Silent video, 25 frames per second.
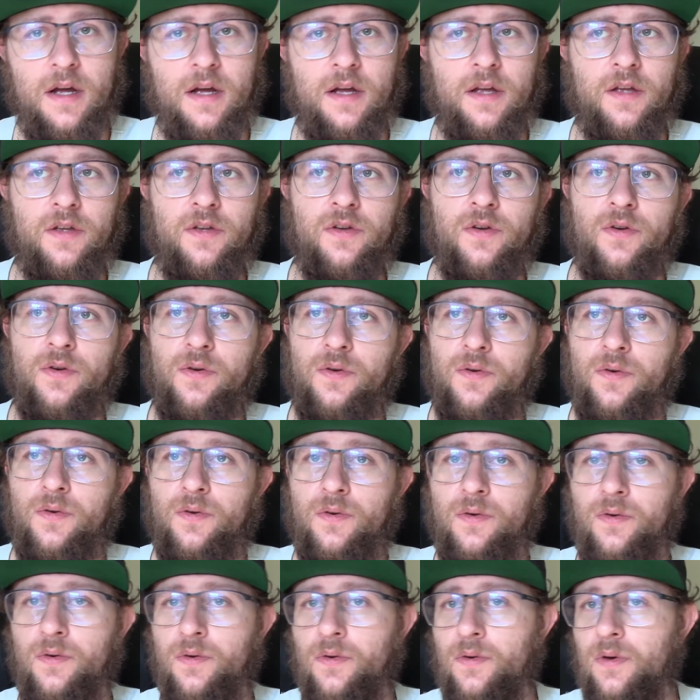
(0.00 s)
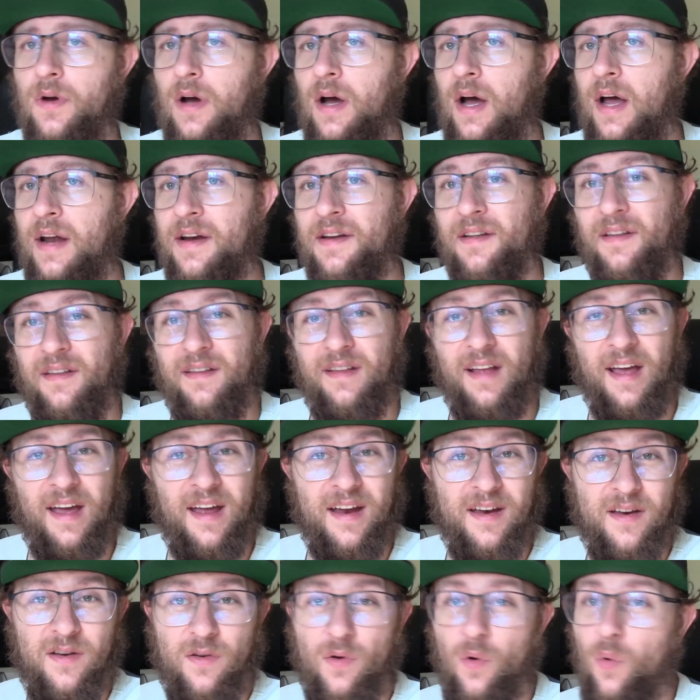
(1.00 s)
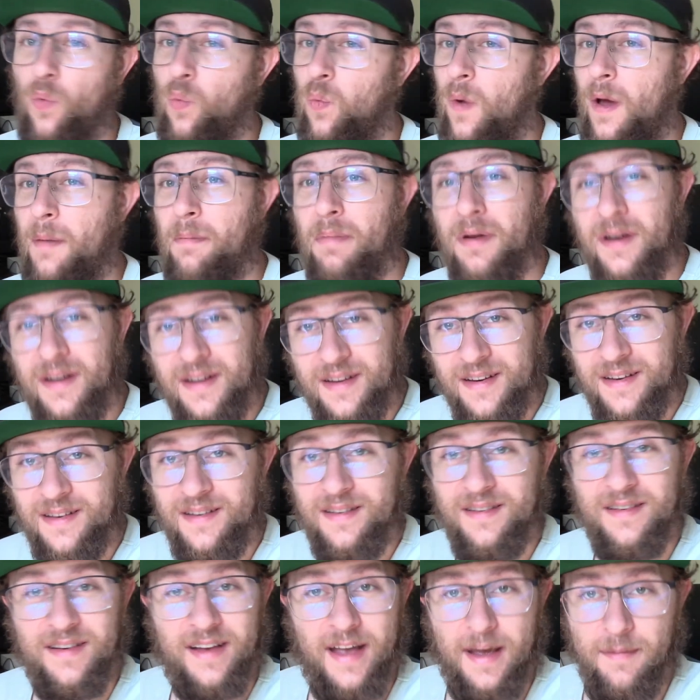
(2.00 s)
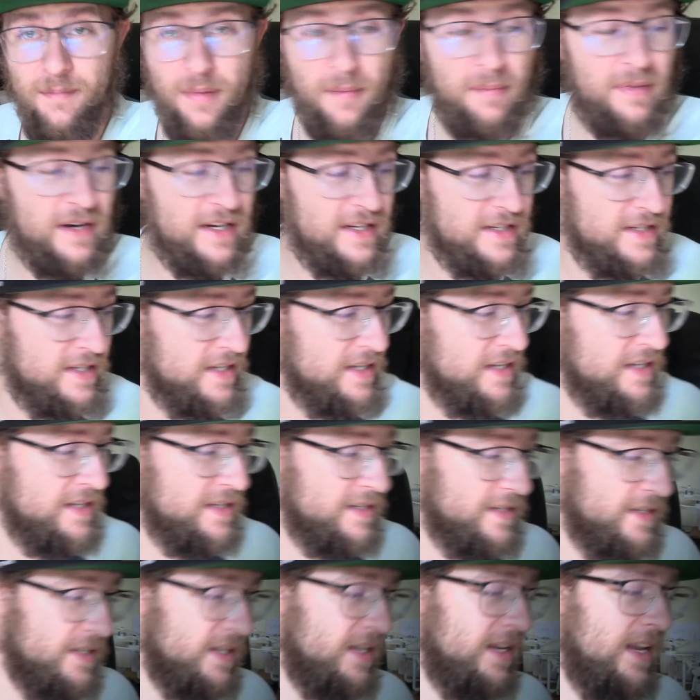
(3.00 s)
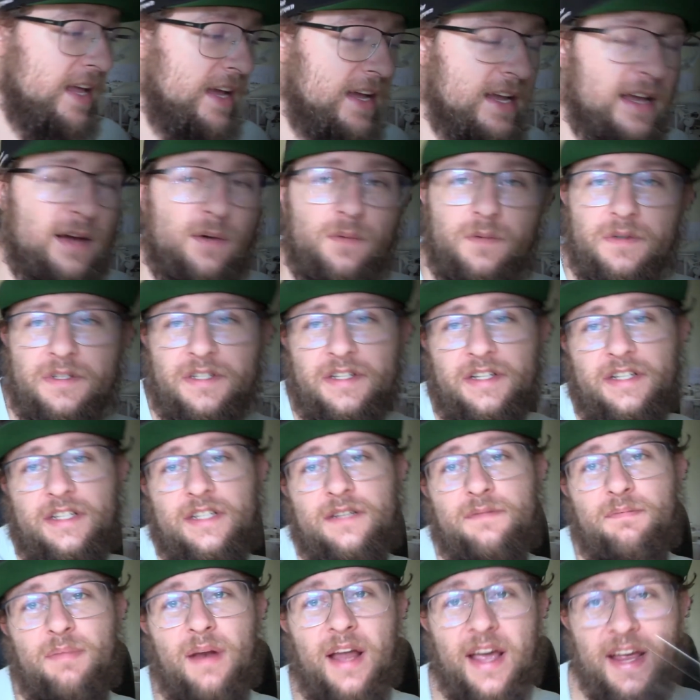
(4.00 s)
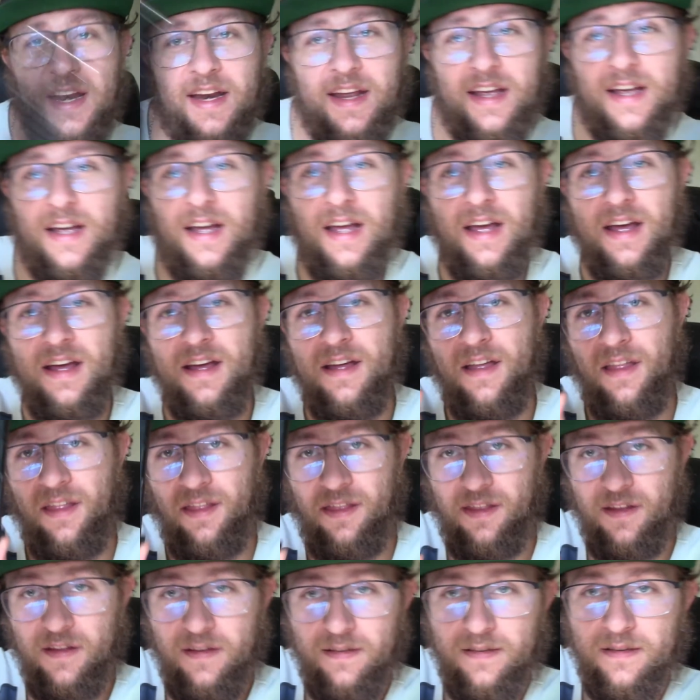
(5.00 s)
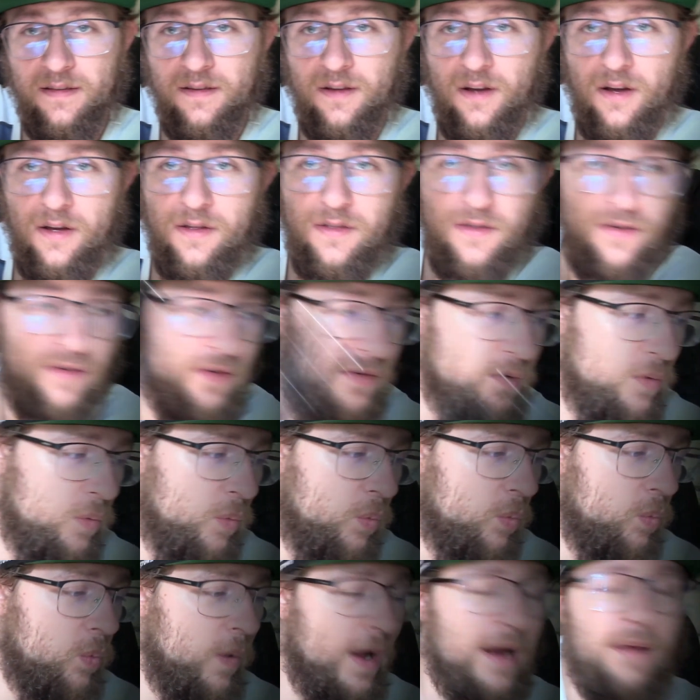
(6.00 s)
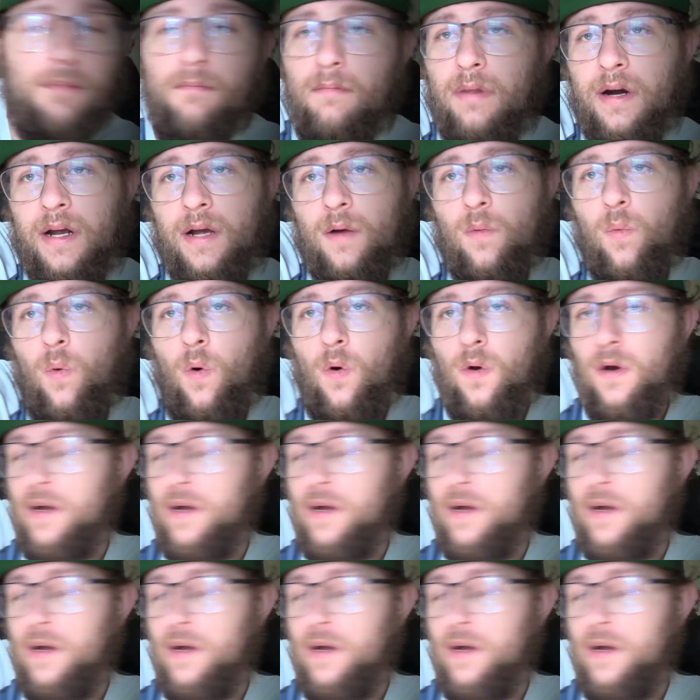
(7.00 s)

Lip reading: You understand your weapon capabilities. Like I was explaining, this will go through 1 brick wall